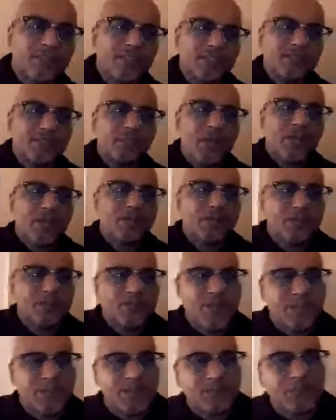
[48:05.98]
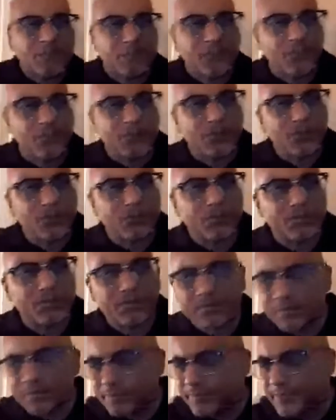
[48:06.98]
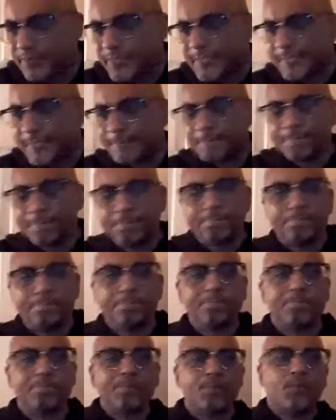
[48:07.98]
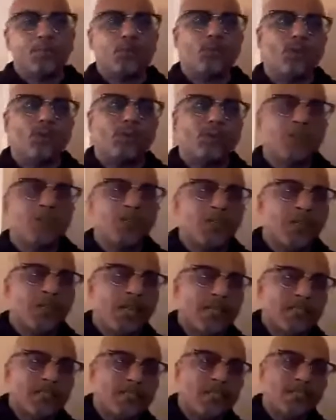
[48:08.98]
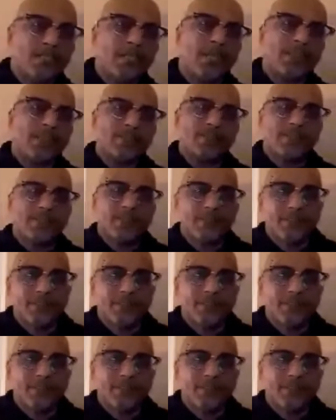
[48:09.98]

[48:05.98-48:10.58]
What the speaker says: lease them out to the rest of the fools who want to look like they got